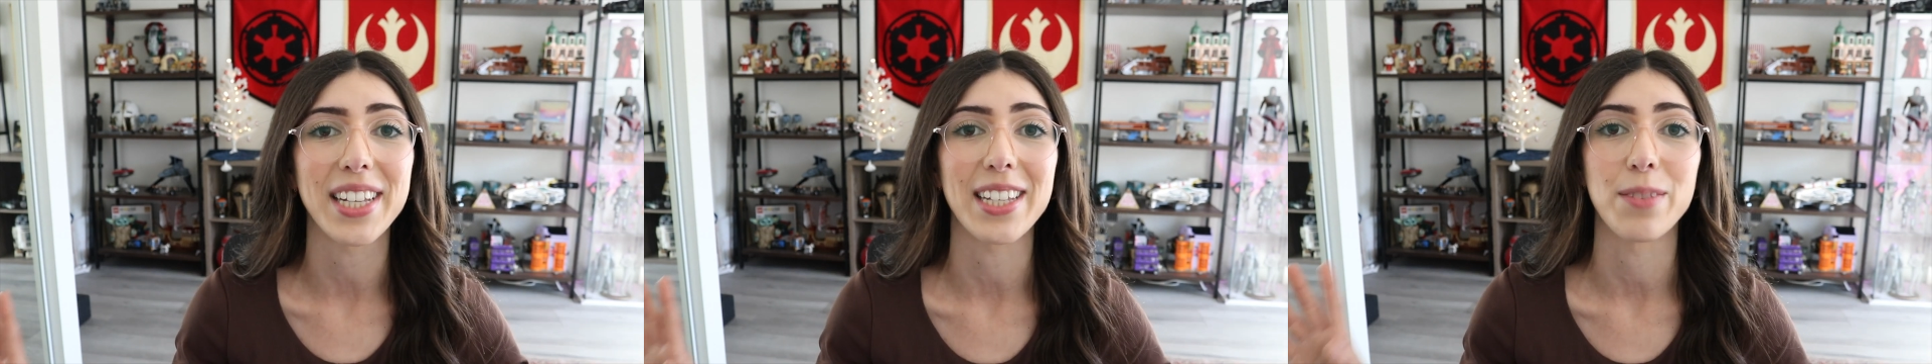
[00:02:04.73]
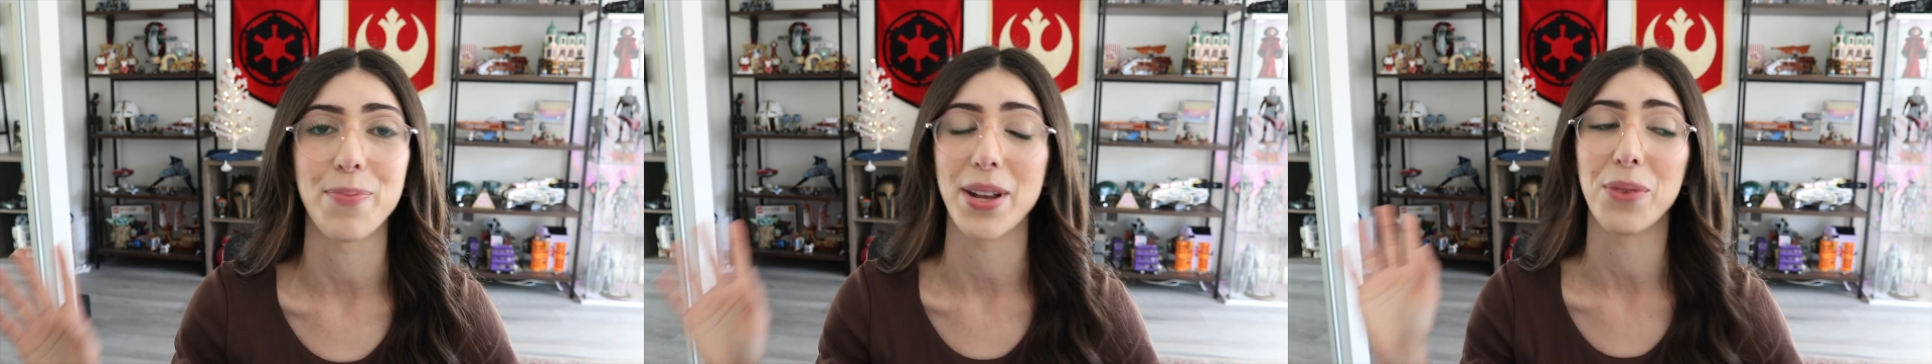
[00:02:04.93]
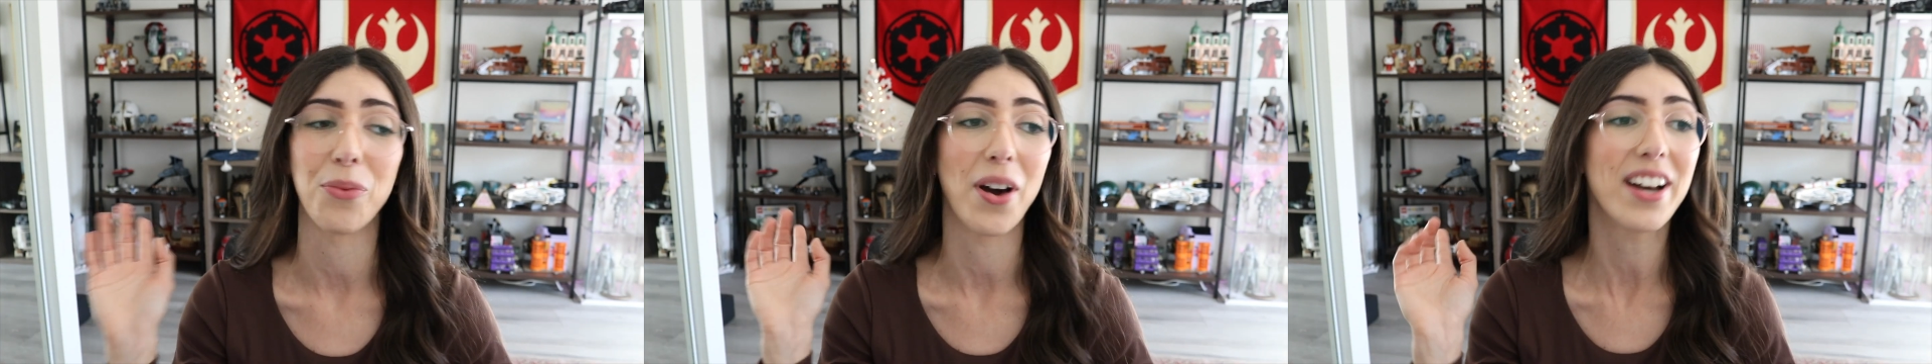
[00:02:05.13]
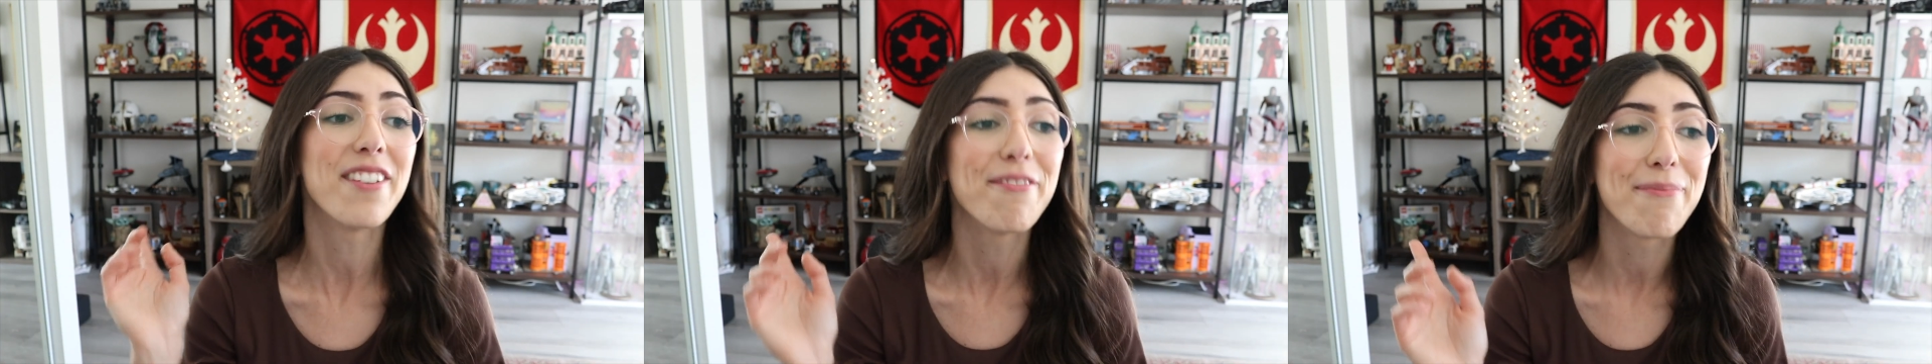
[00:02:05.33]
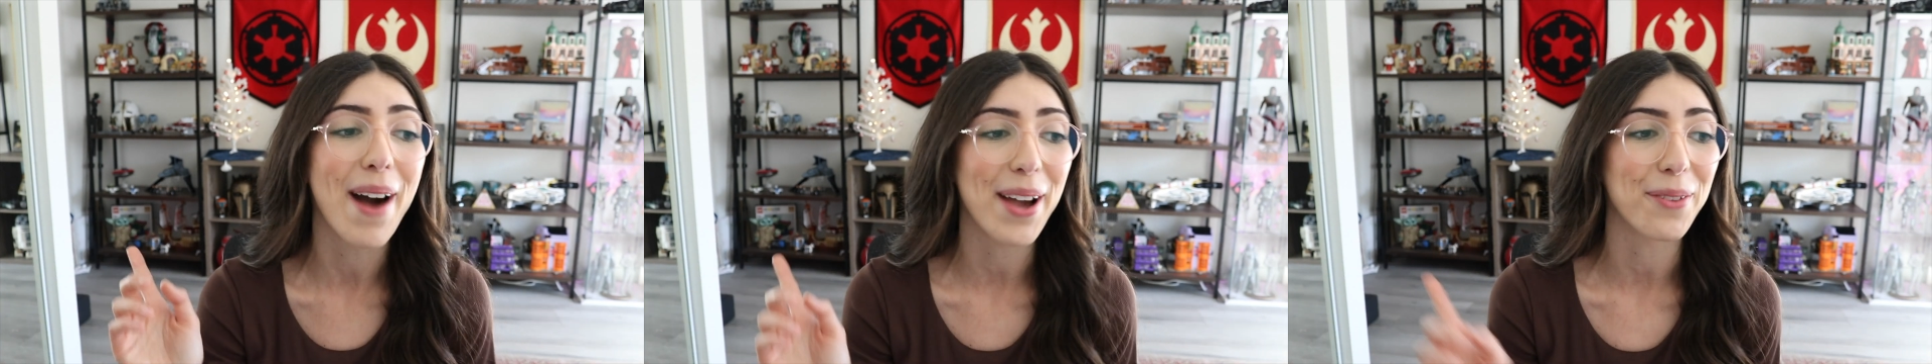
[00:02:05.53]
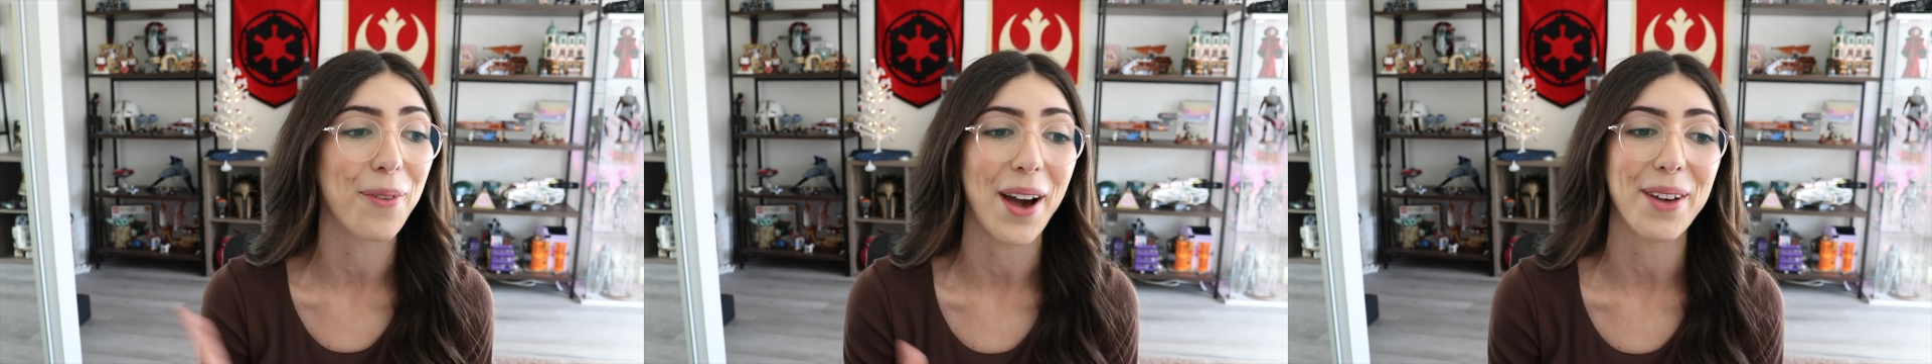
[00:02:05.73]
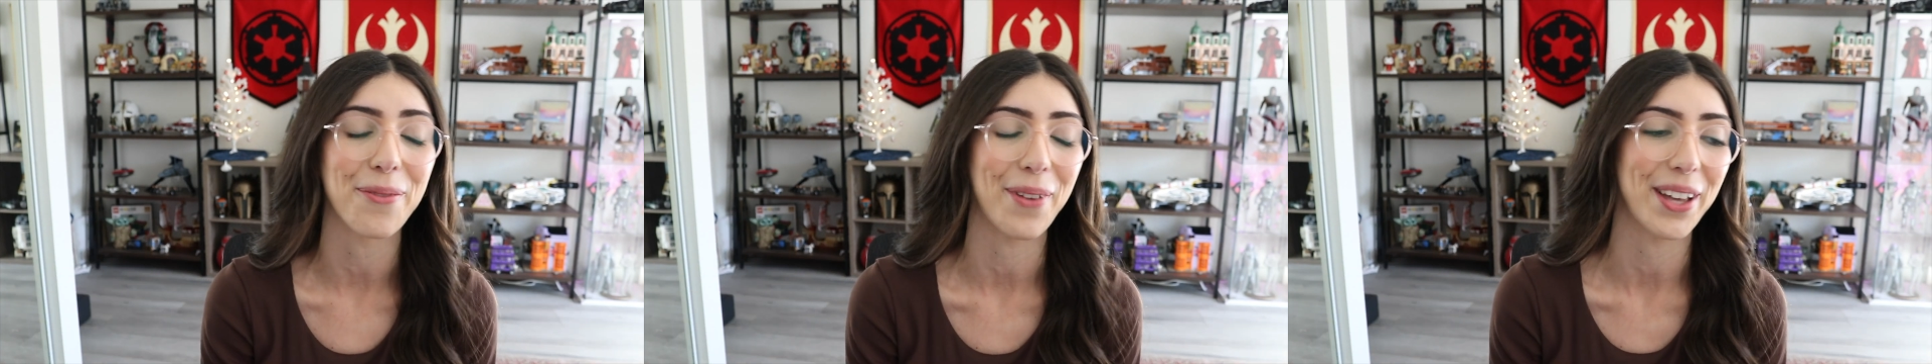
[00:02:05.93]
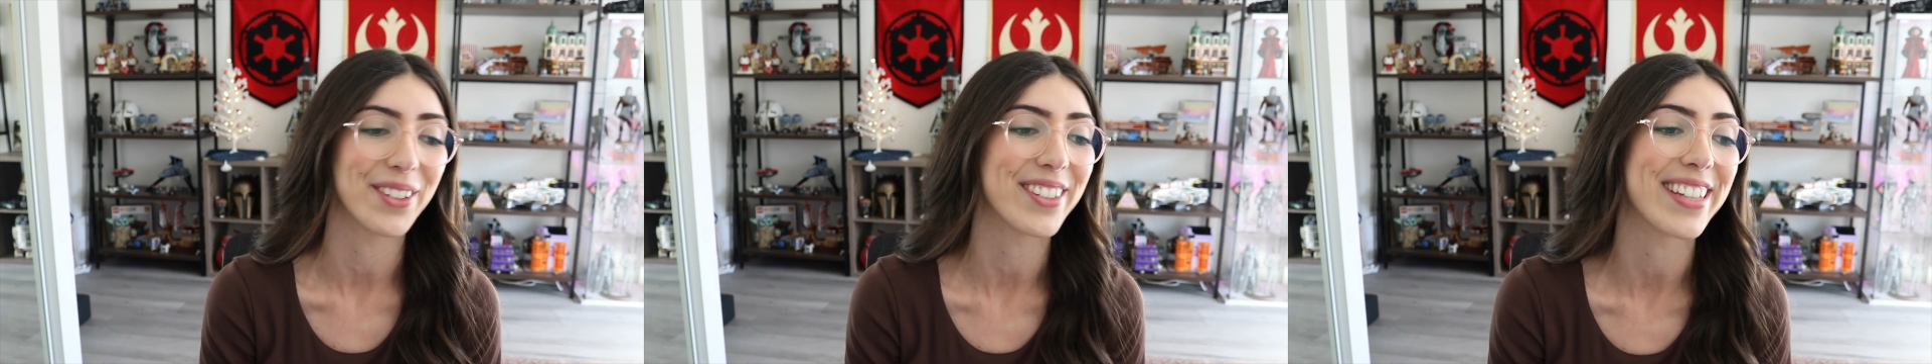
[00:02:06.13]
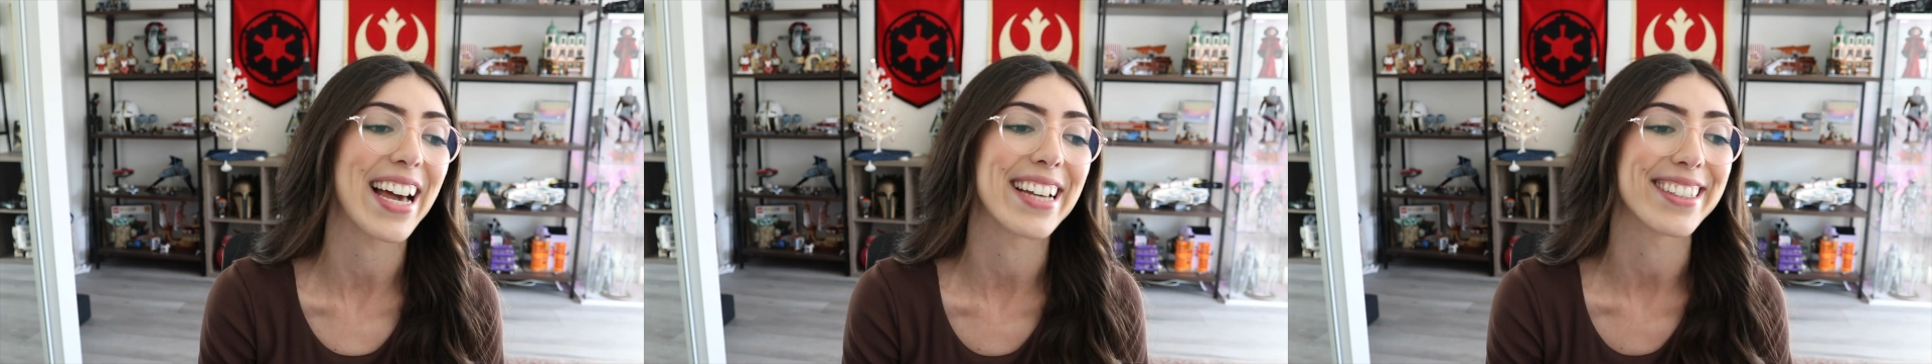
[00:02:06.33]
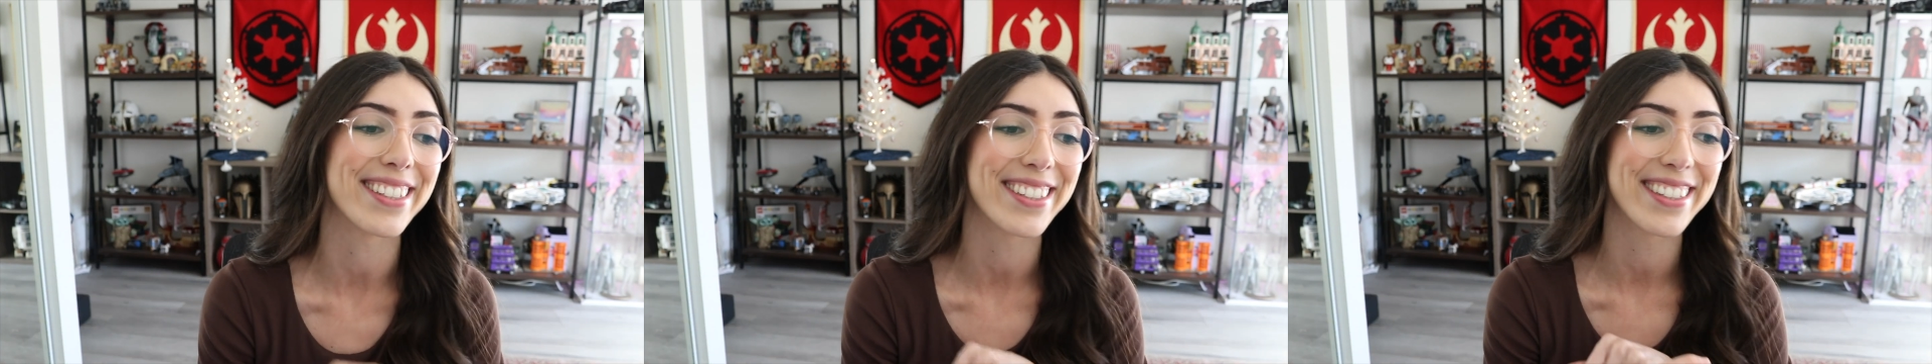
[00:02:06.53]
It's been one of my white whale
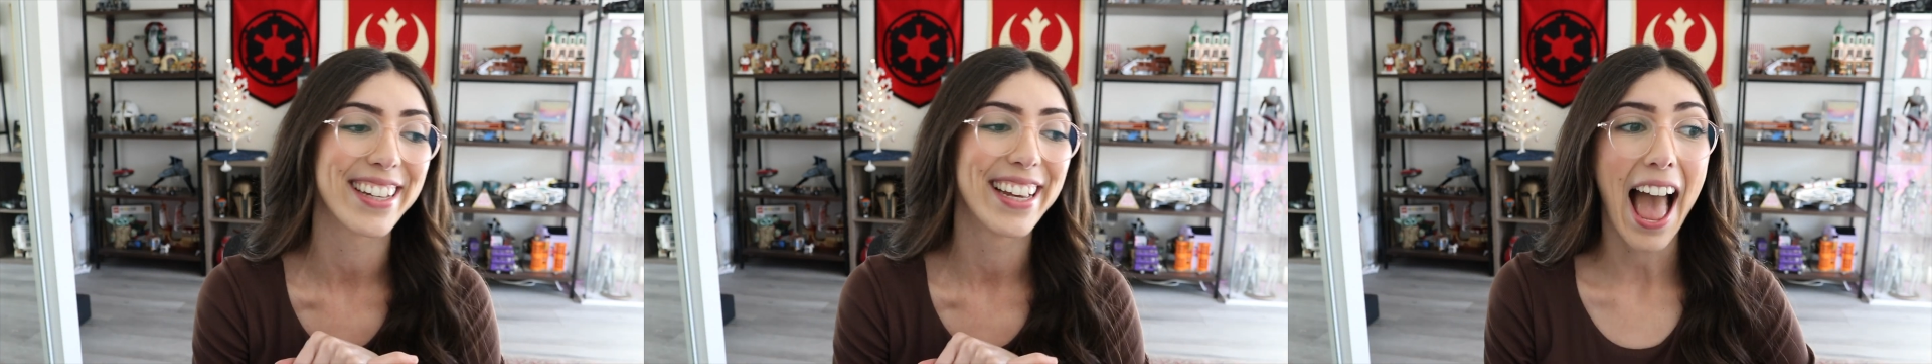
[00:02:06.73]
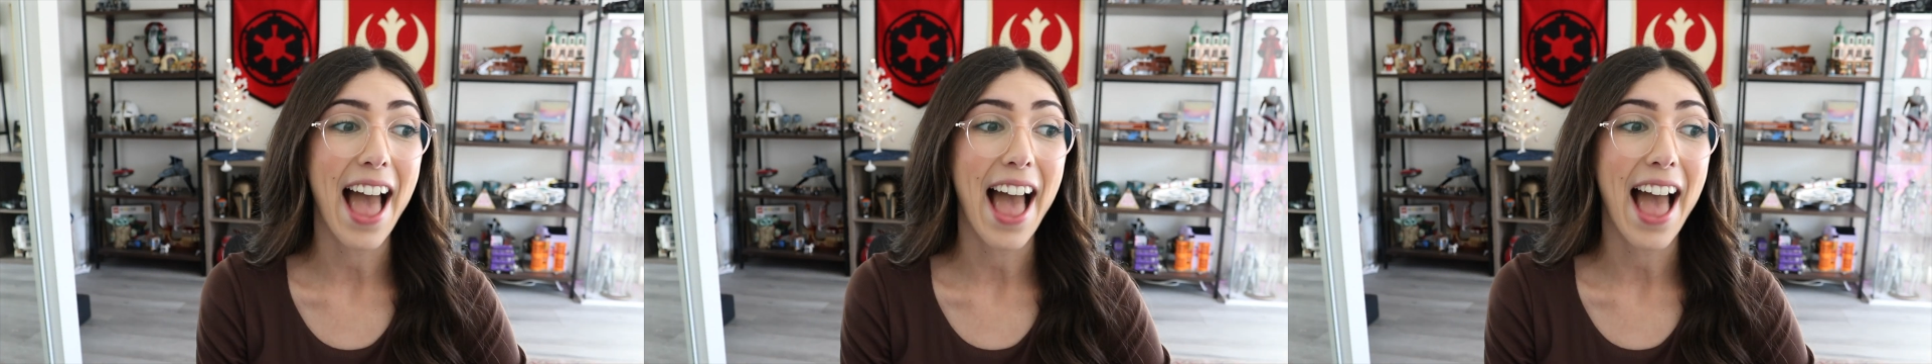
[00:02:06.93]
sets,